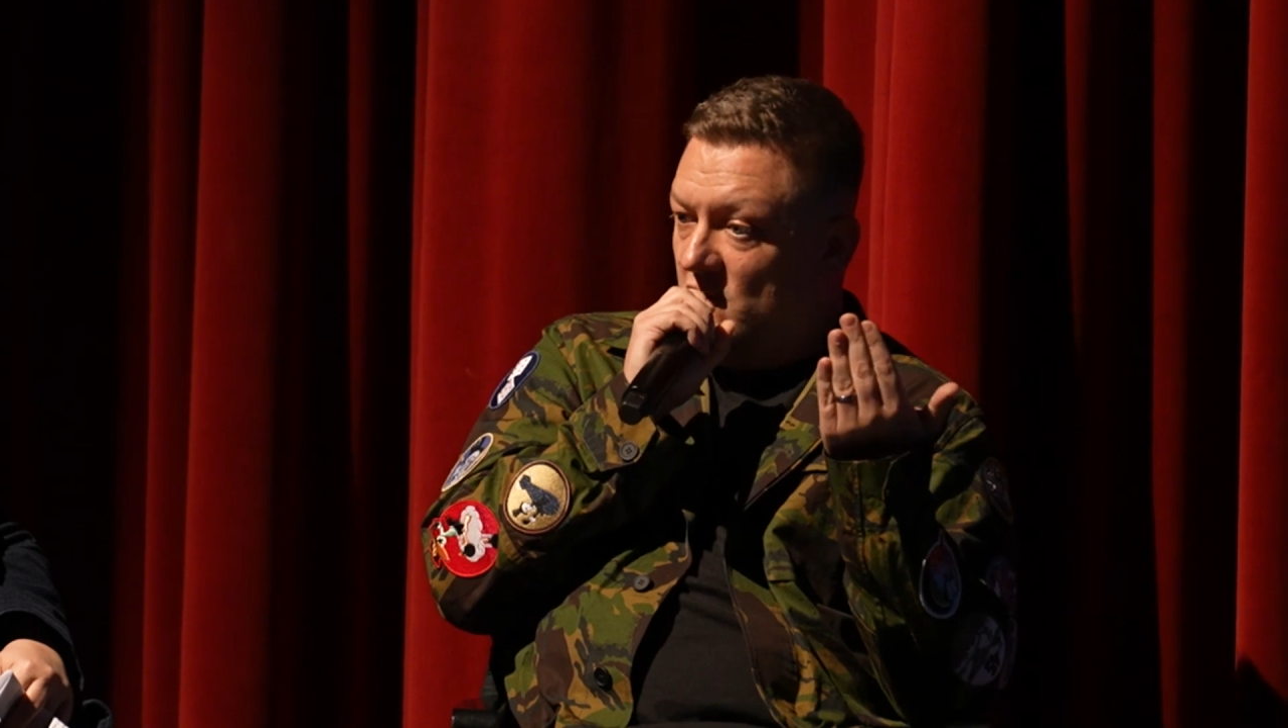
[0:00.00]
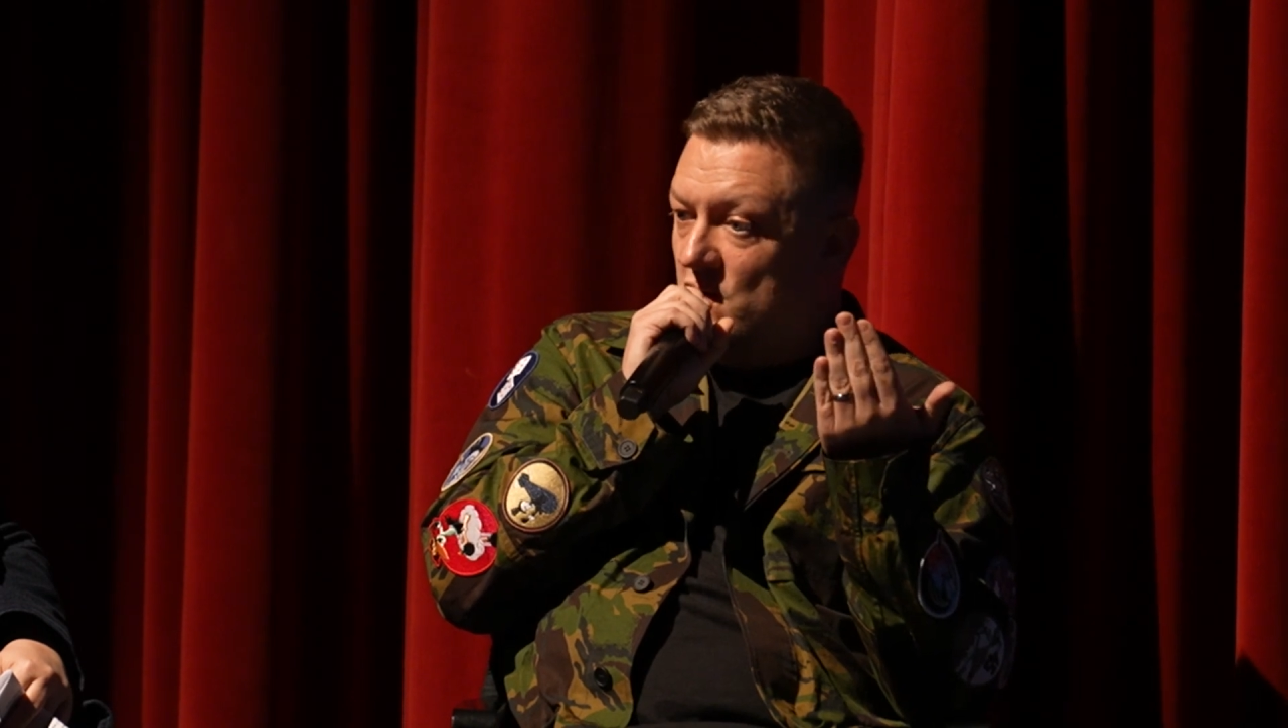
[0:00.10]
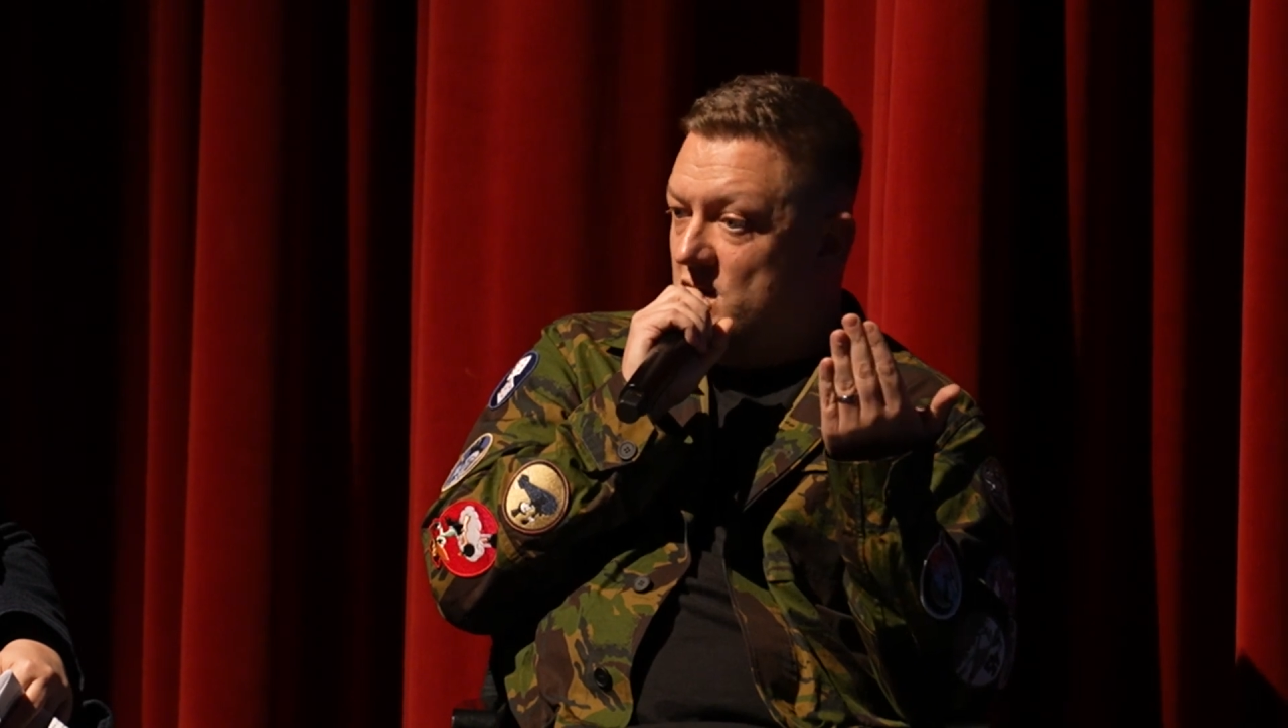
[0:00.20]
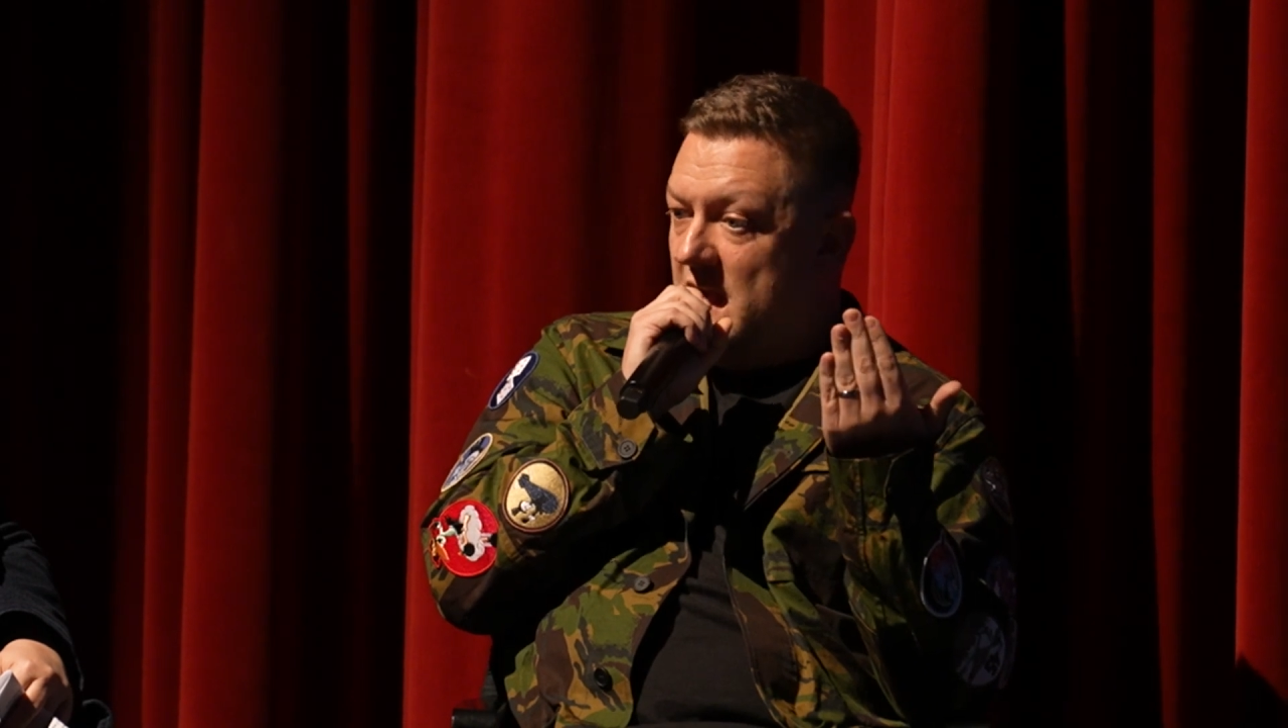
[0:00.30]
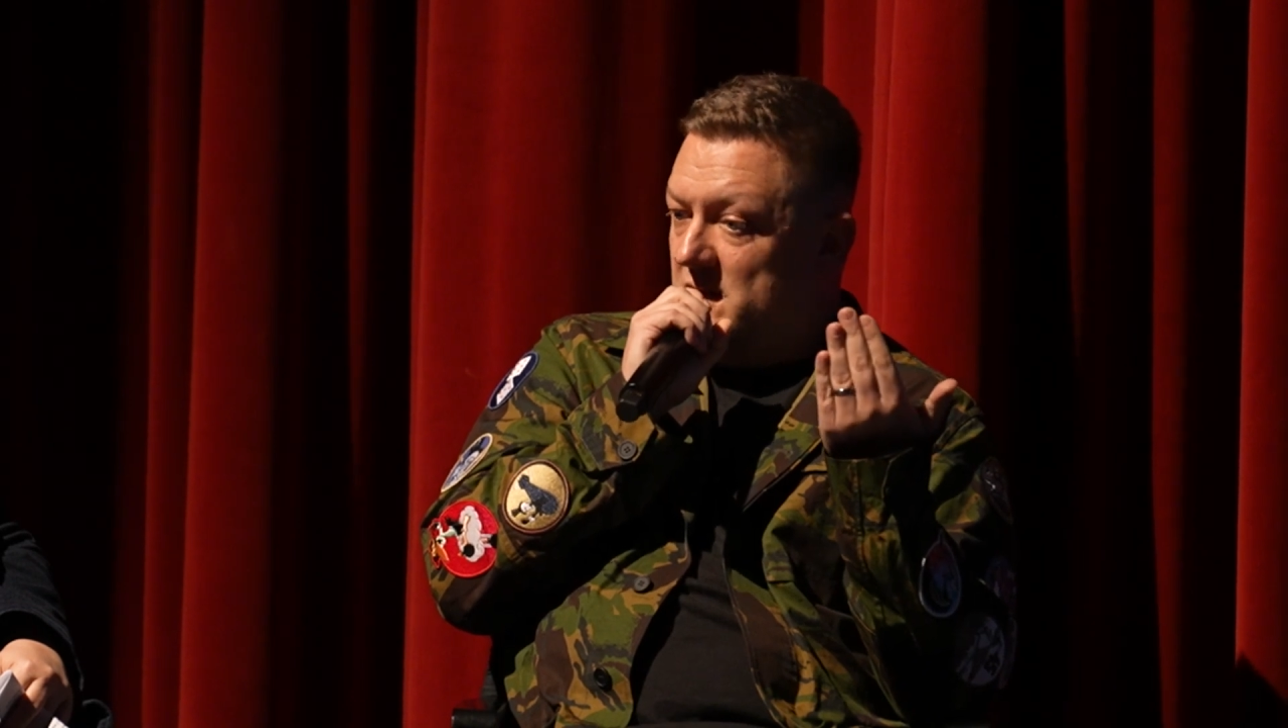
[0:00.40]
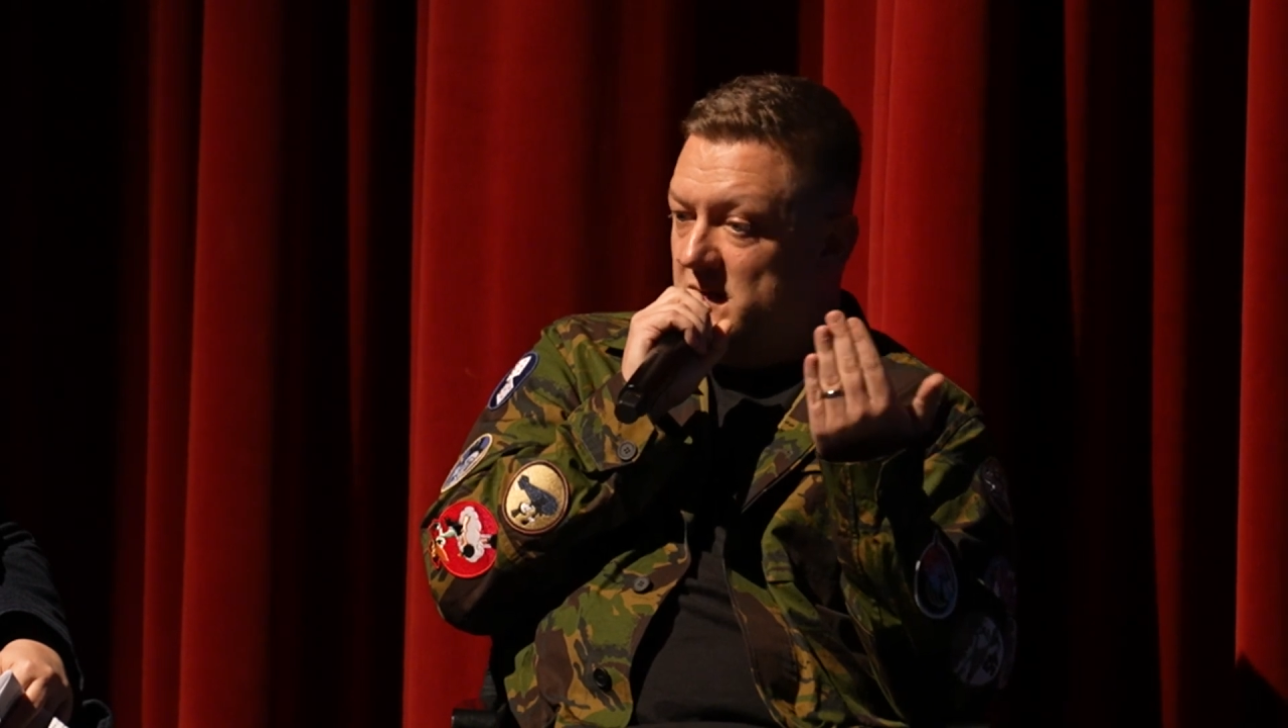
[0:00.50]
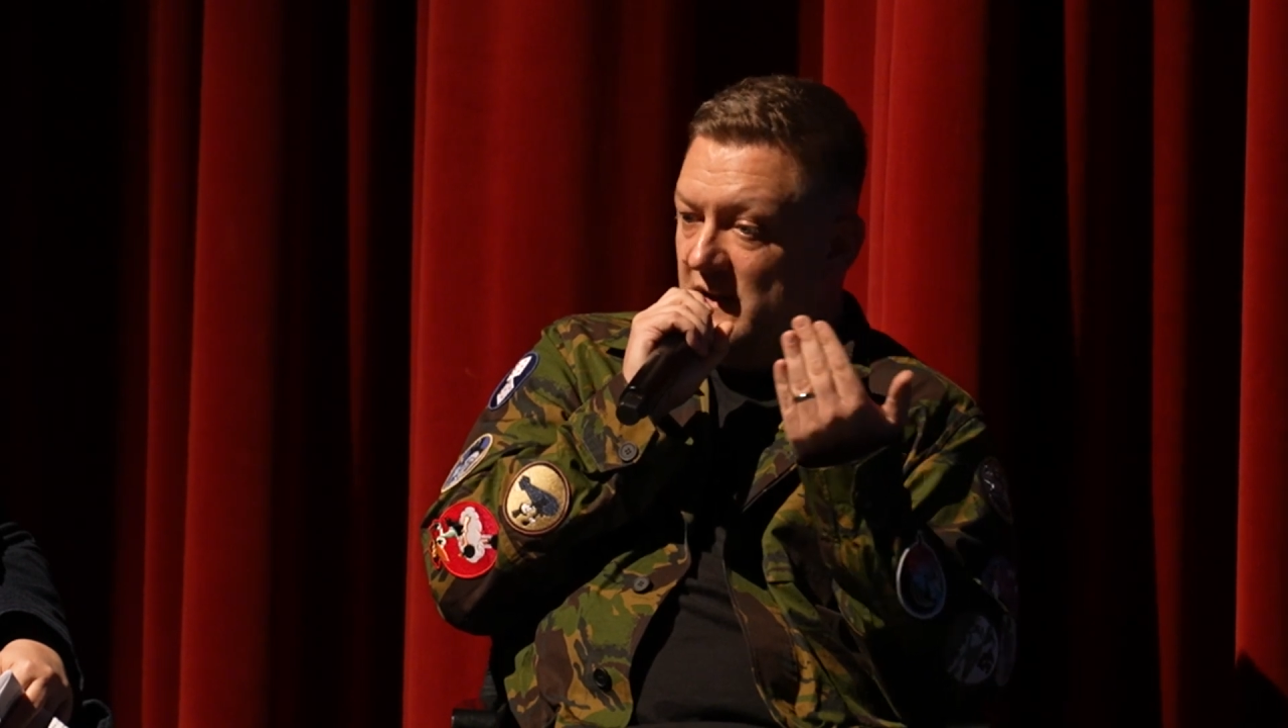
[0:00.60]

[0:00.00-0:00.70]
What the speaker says: create